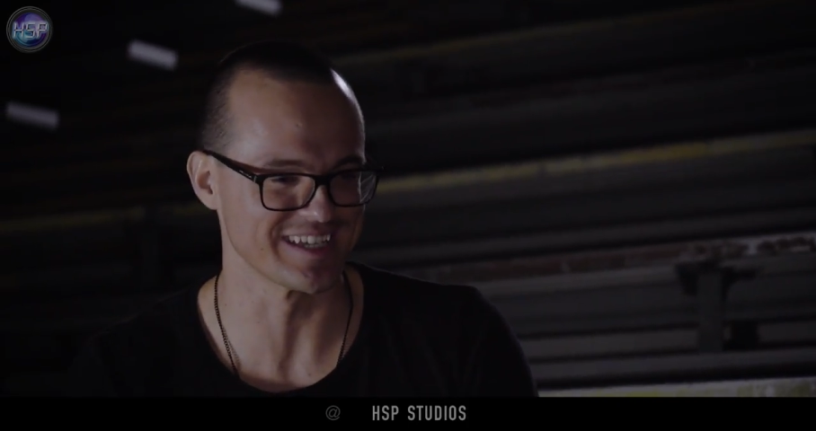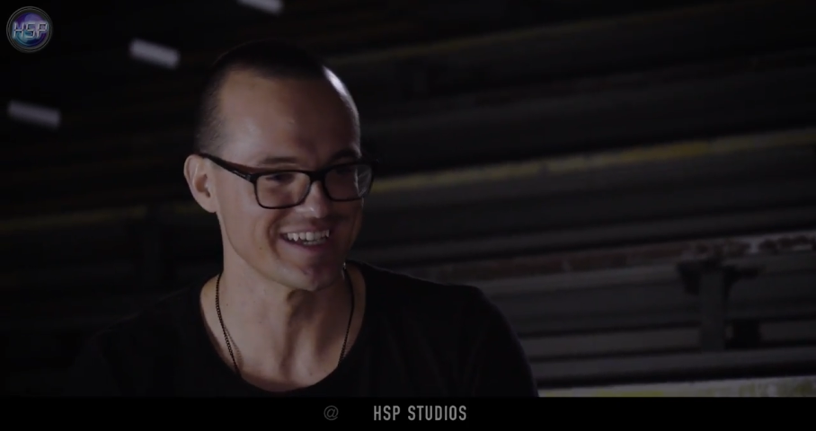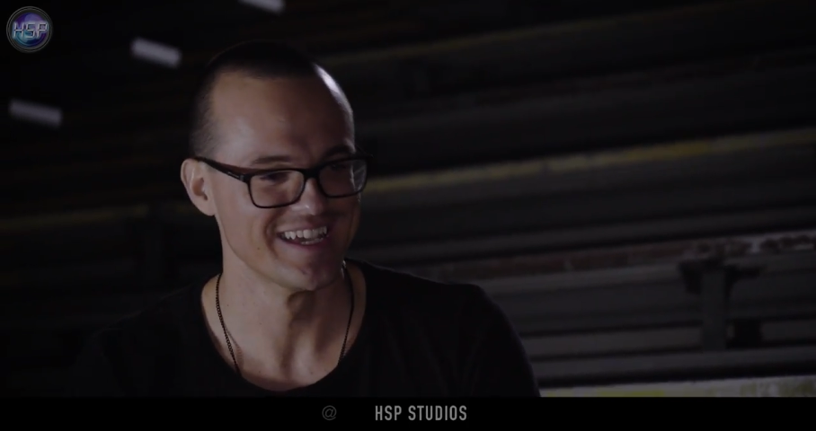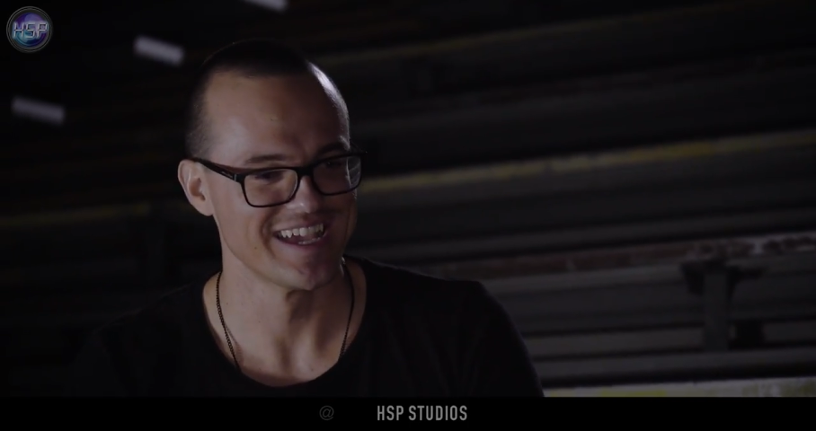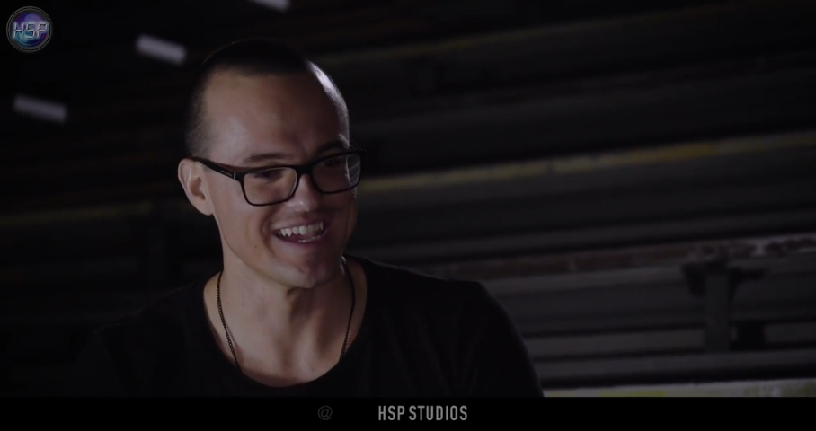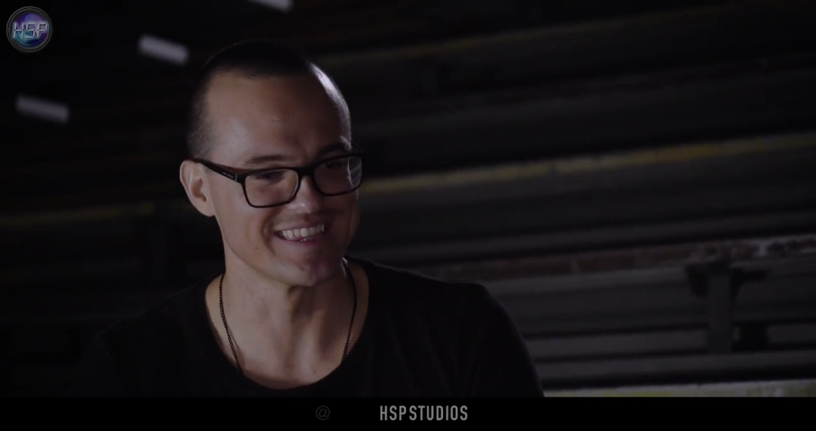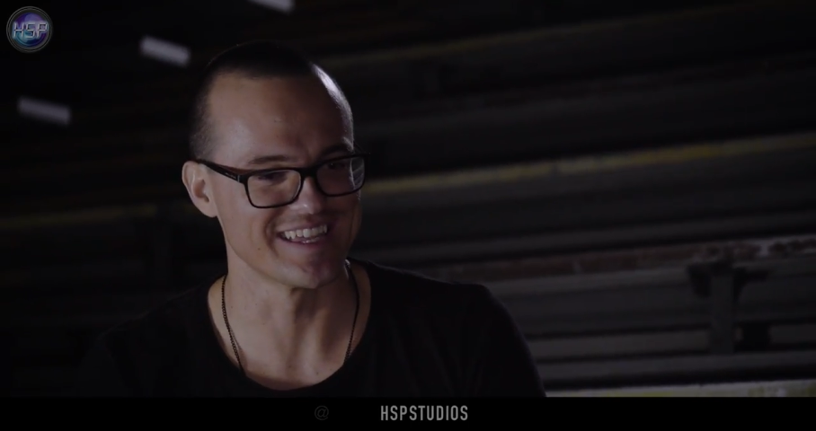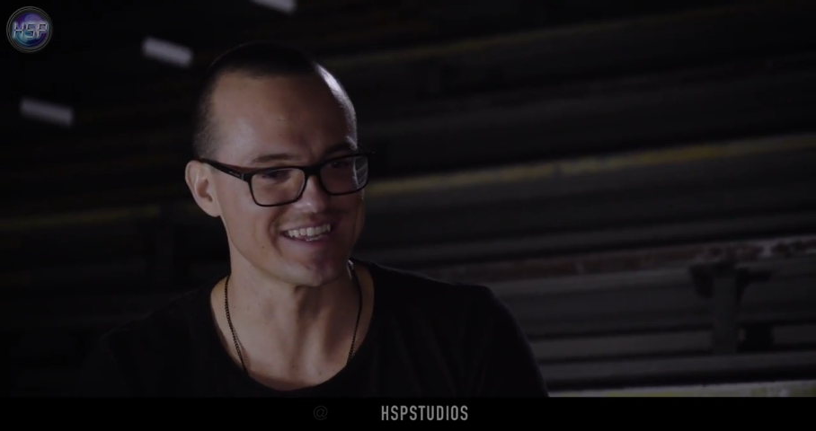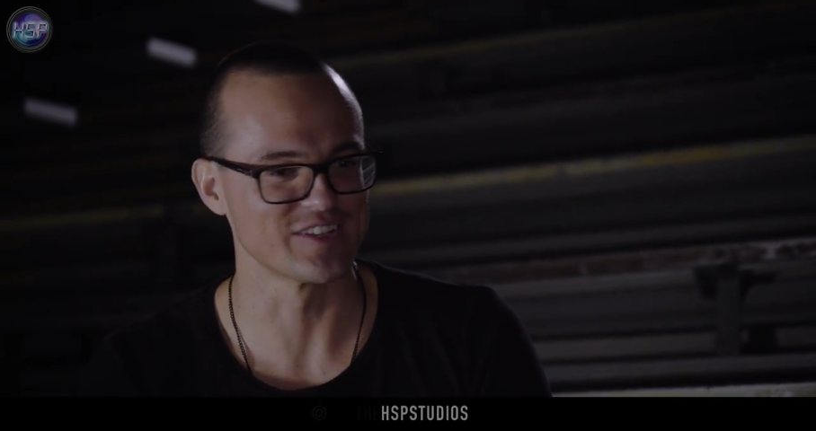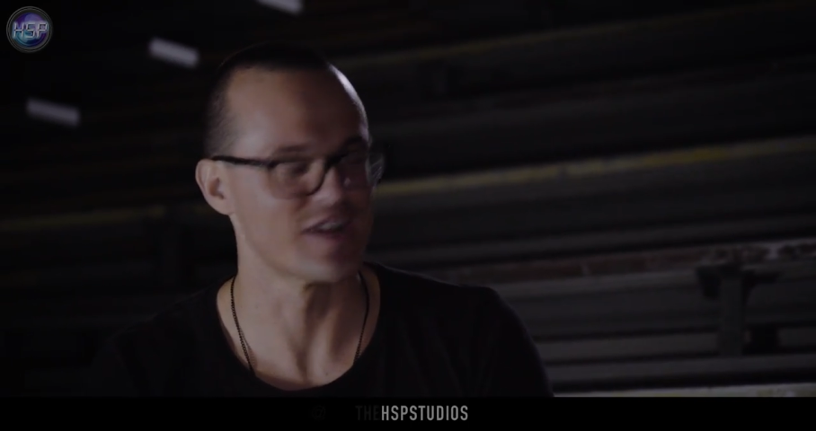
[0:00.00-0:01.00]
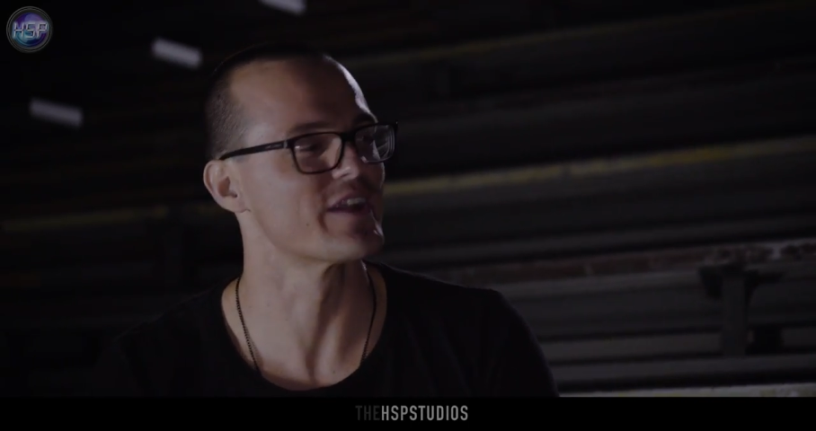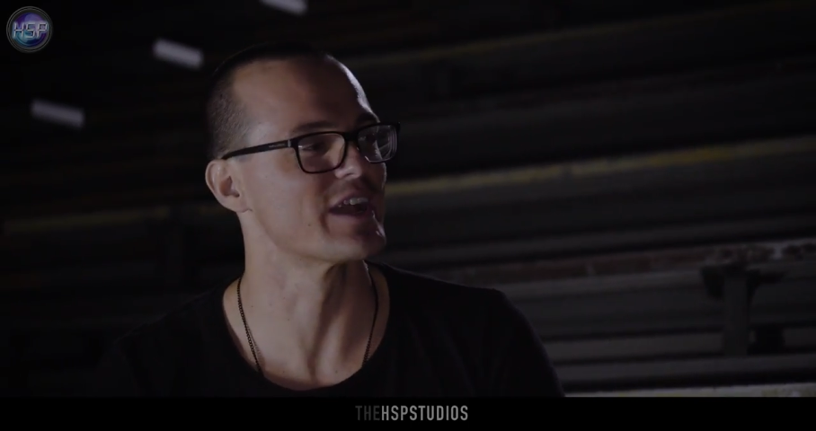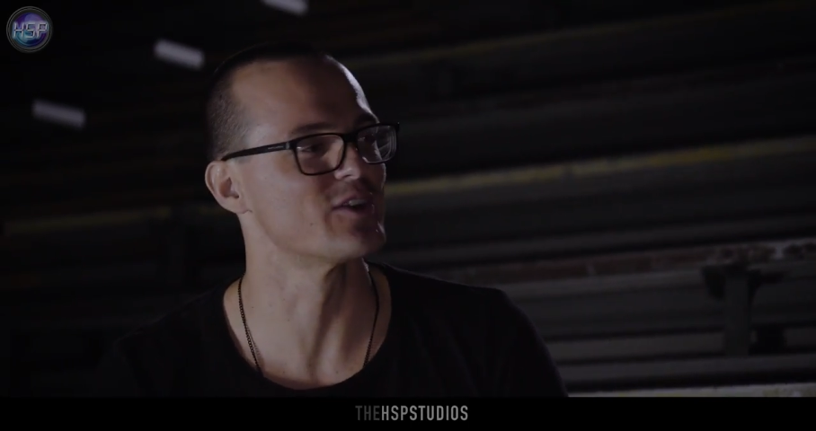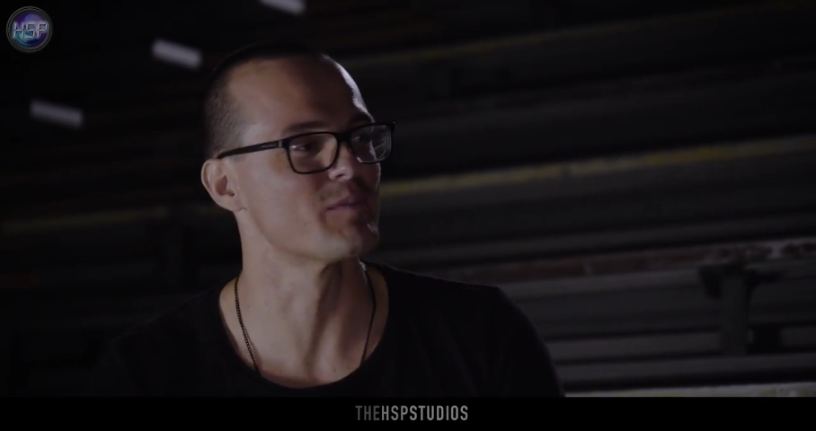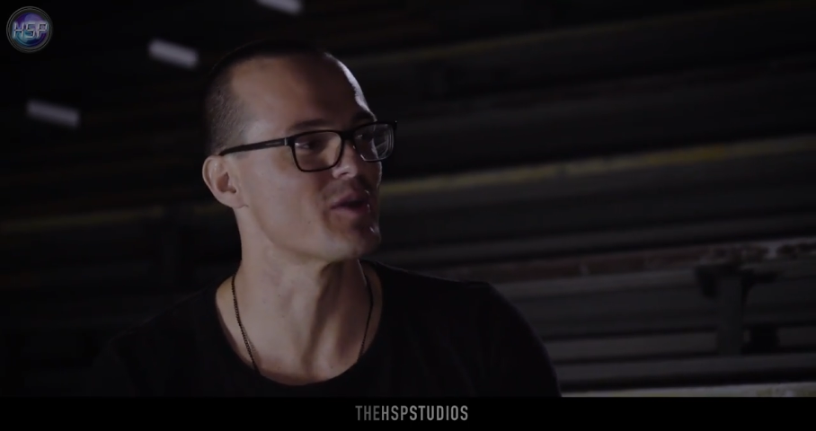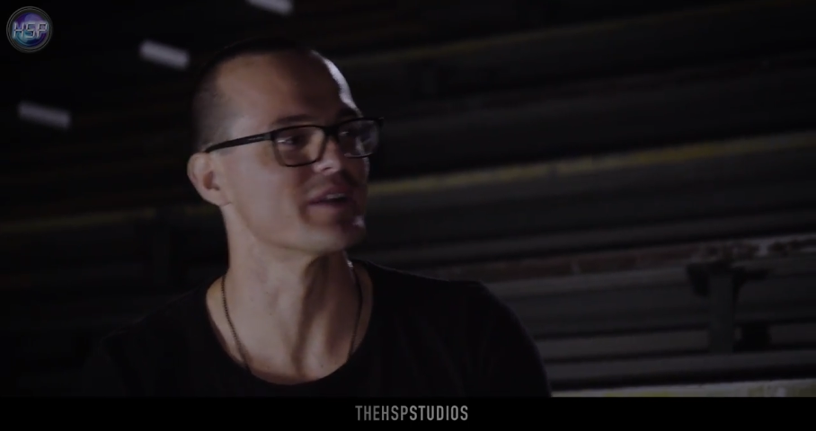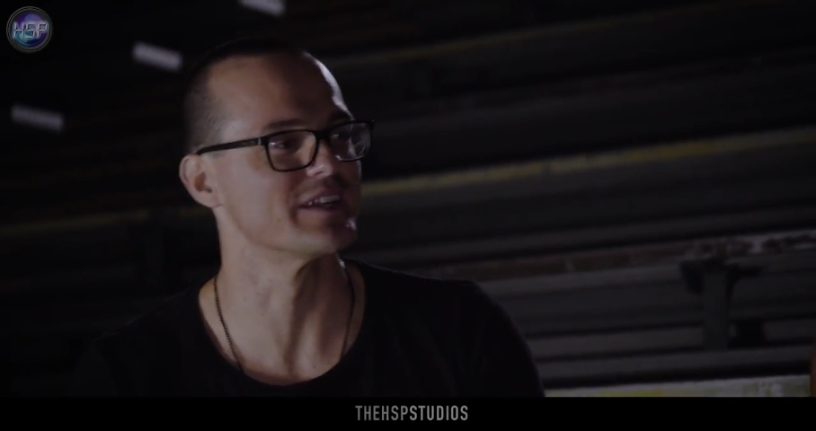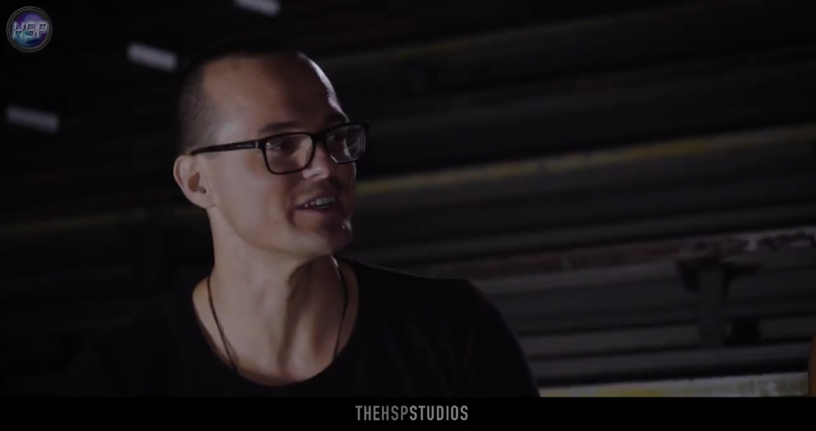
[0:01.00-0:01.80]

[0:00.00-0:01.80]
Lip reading: and then you're like, okay, cool, I'm going